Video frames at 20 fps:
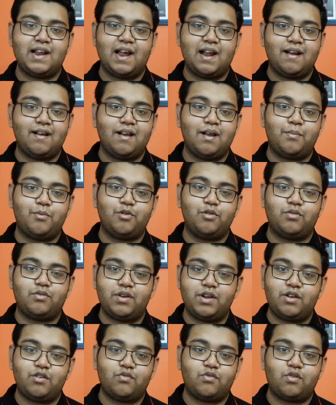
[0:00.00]
handle up to
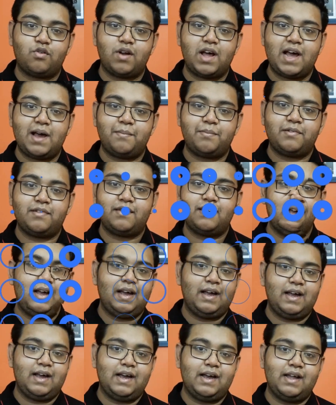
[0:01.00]
3 to 4 apps,
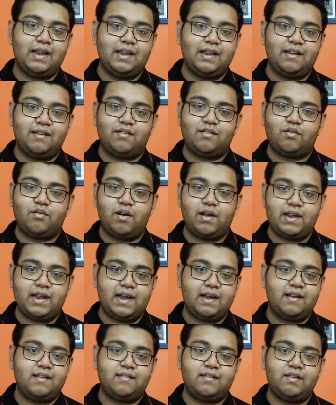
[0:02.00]
and it's quite
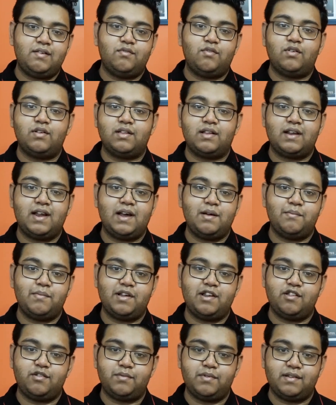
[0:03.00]
aggressive on the RAM
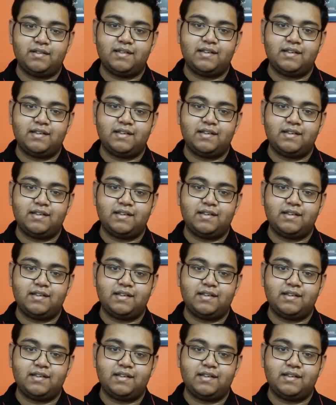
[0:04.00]
management